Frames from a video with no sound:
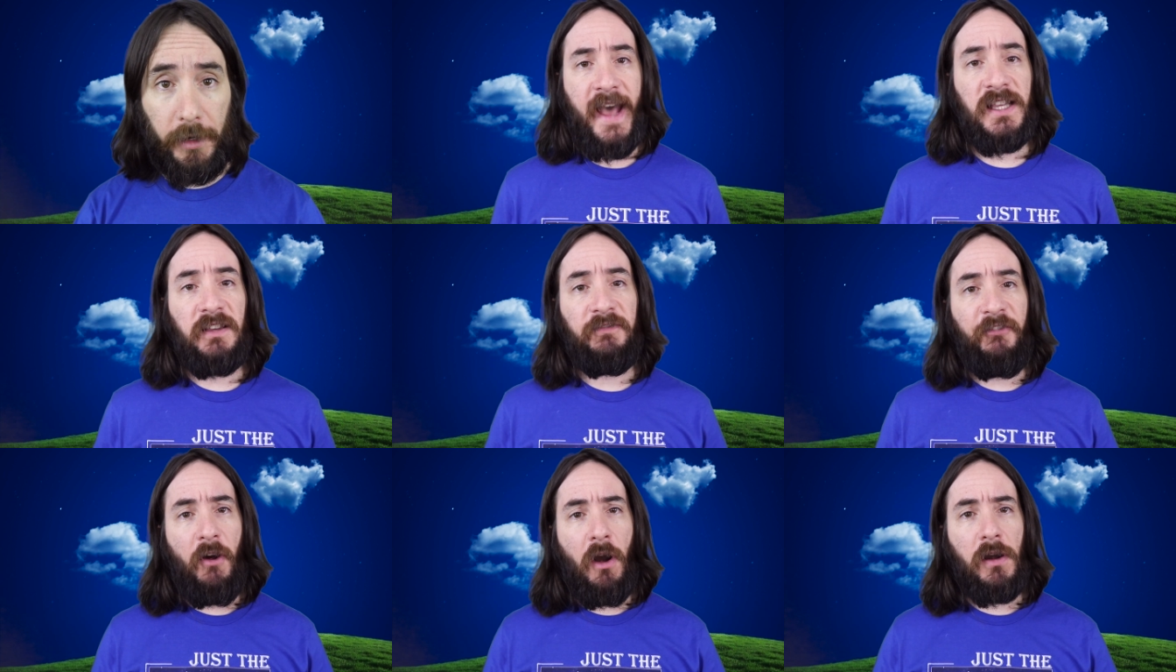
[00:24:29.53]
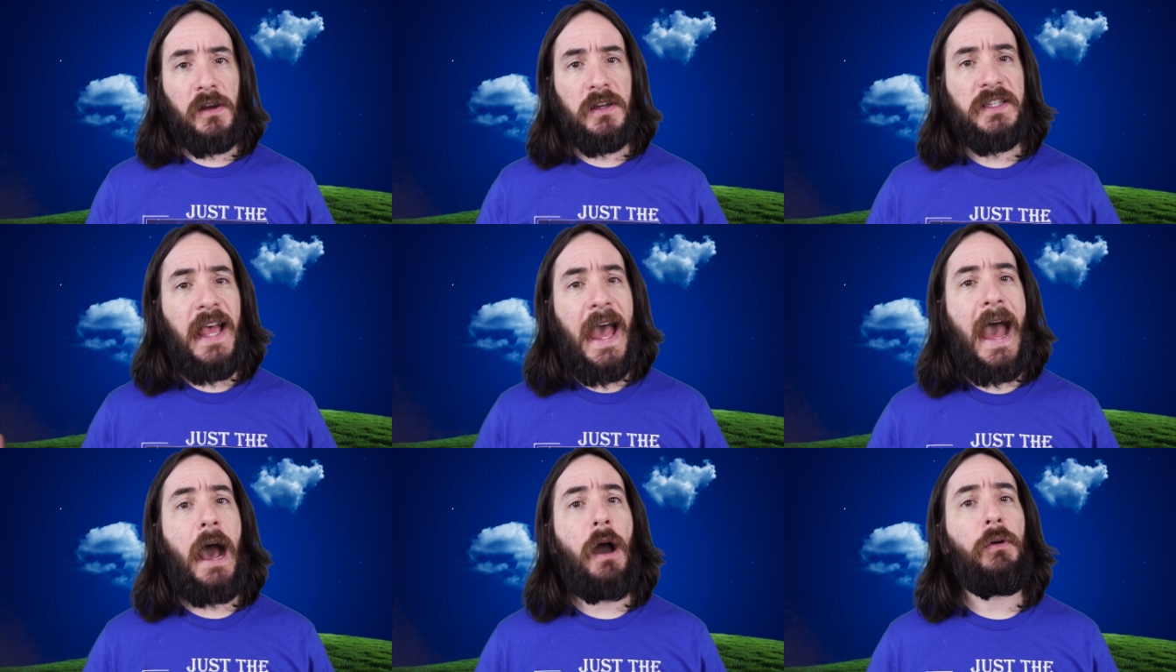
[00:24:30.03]
As far as
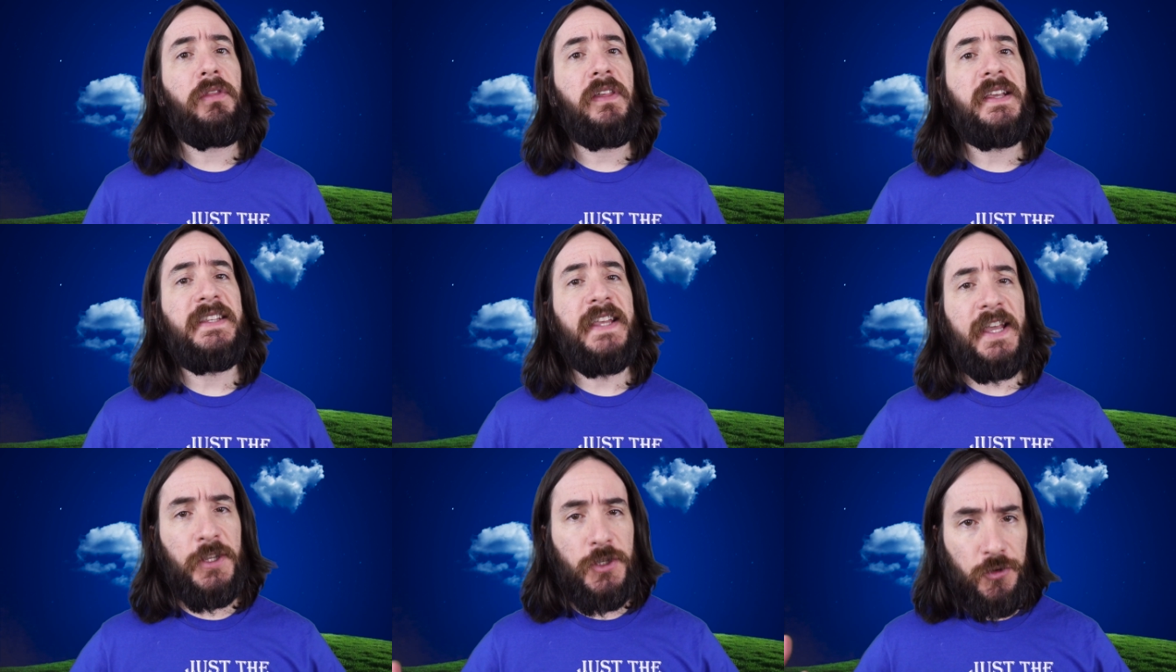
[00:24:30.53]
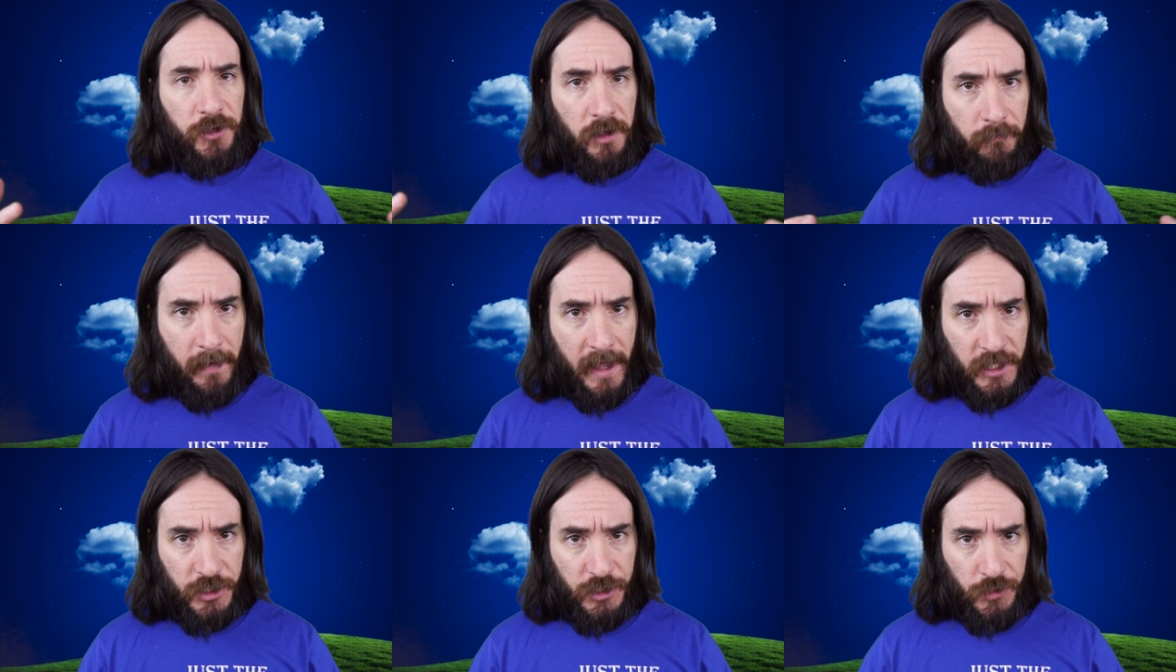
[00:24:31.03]
how these
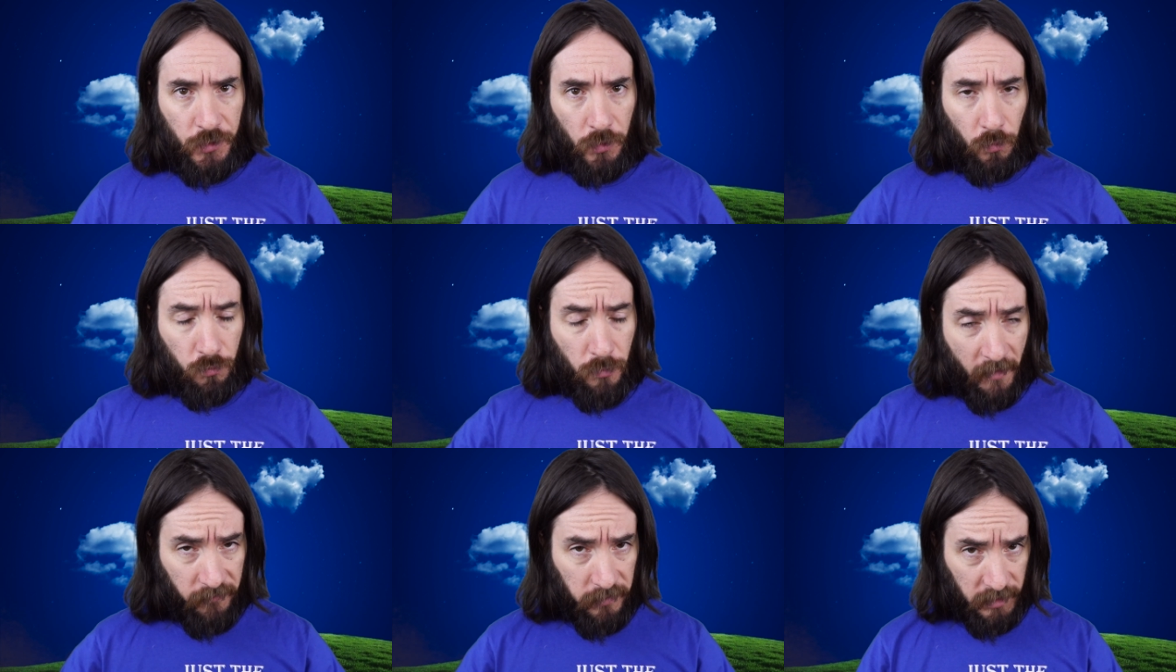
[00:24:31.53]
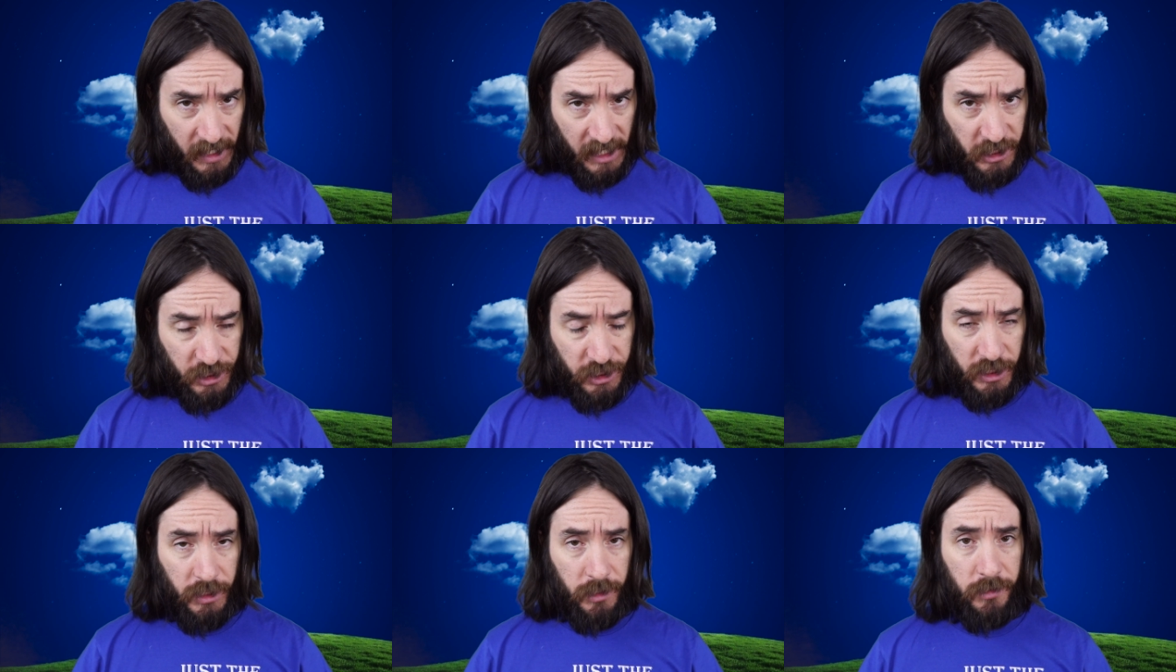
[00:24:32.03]
interdimensional
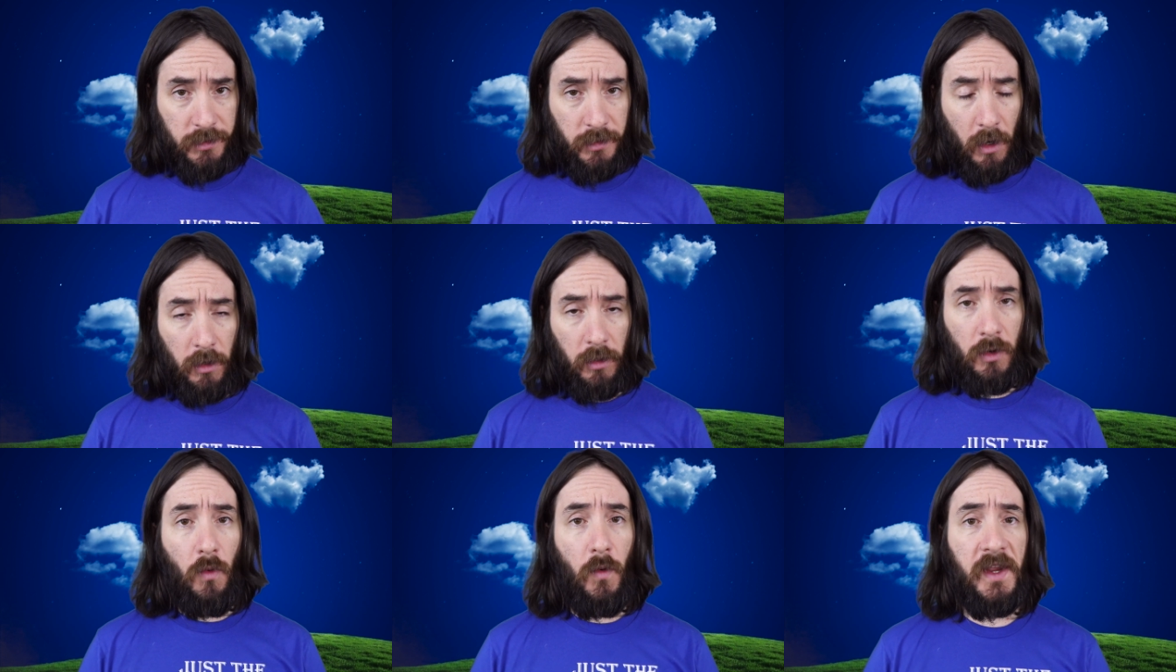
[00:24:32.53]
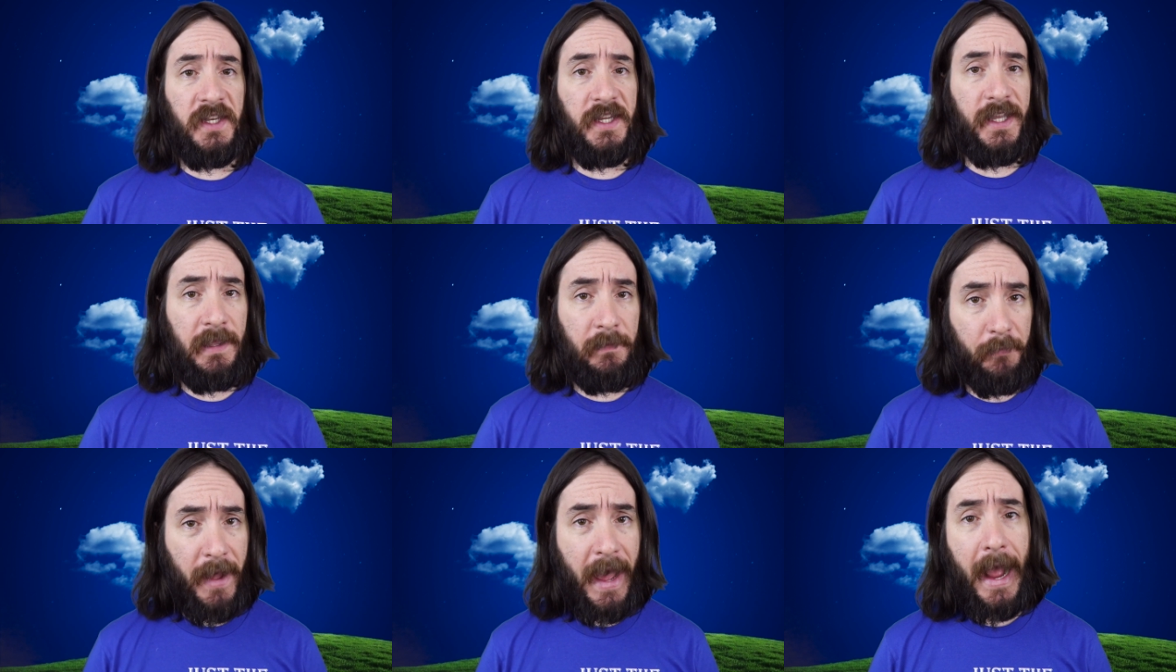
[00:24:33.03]
revelations are going
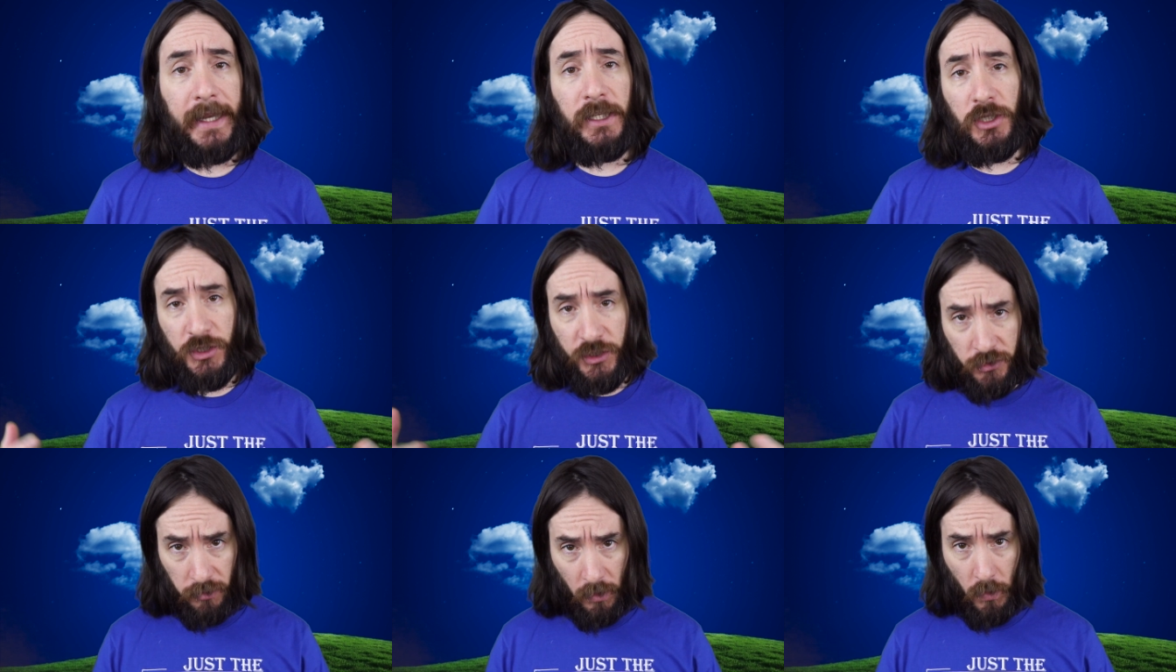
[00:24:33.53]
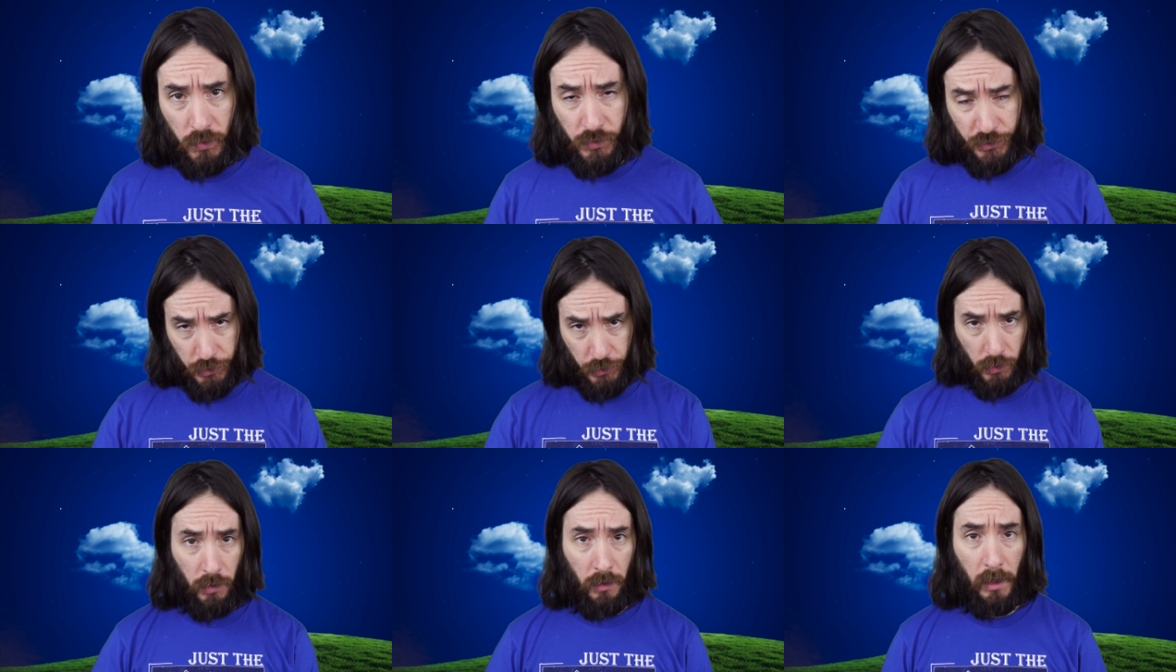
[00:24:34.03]
to impact
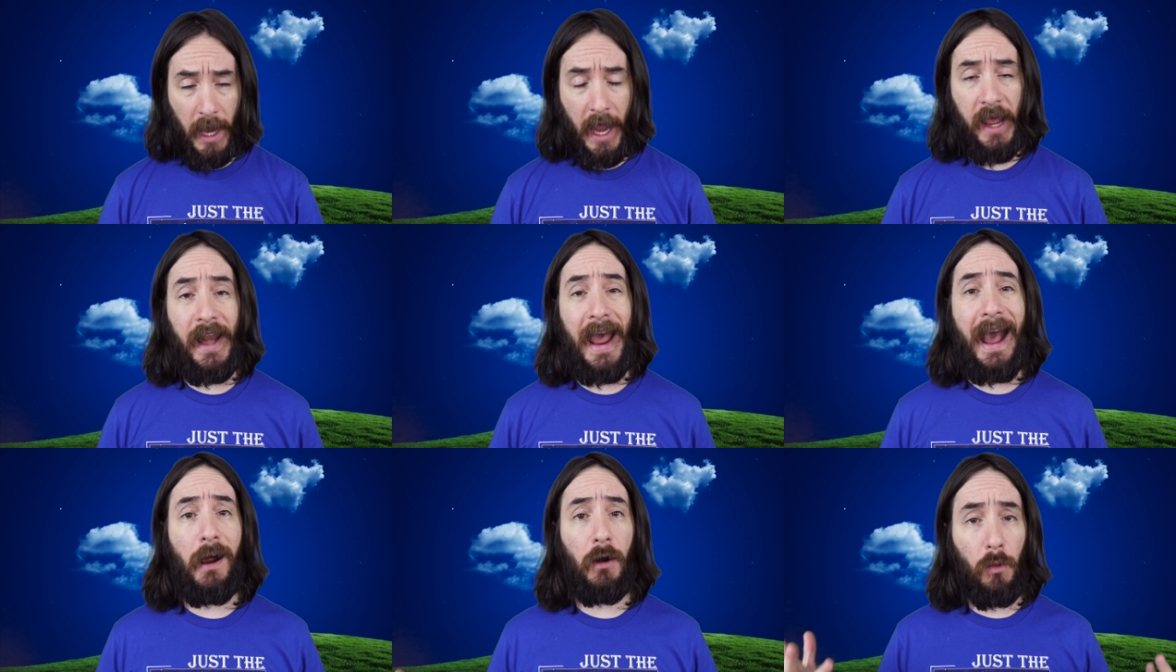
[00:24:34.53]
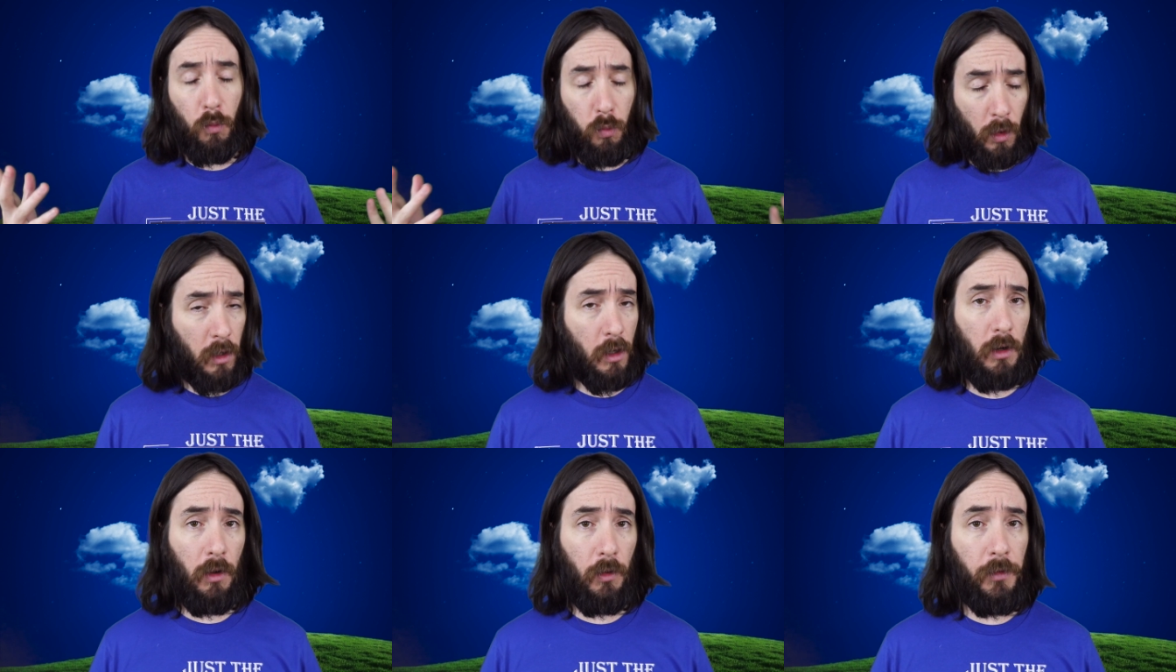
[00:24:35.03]
disclosure and our
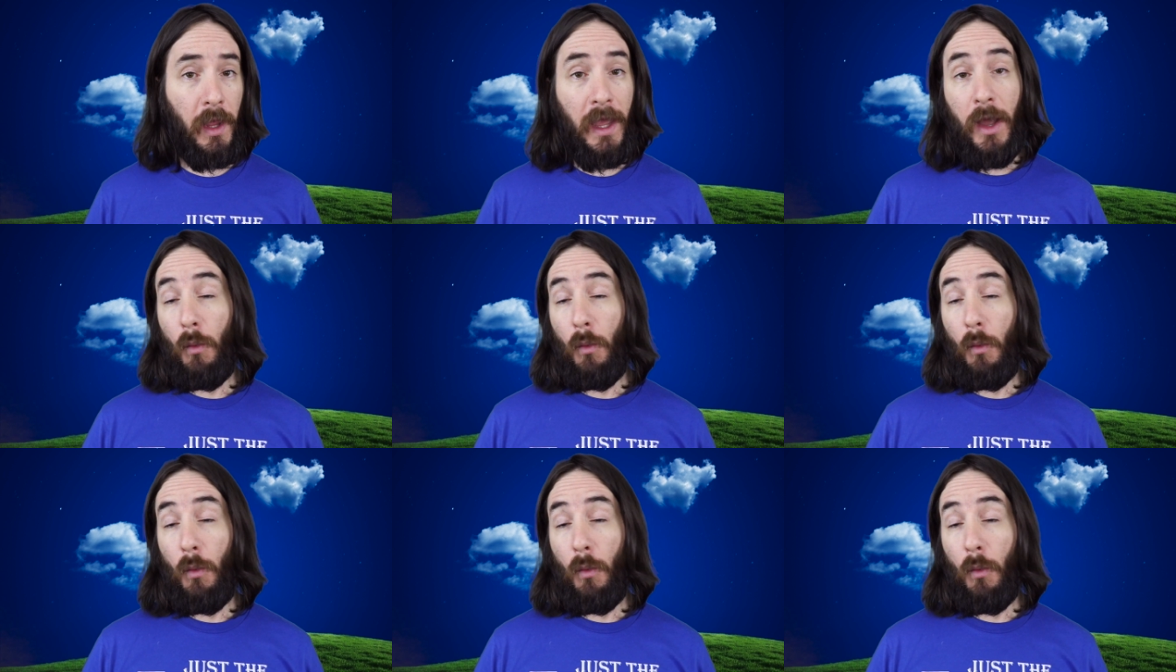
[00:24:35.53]
world,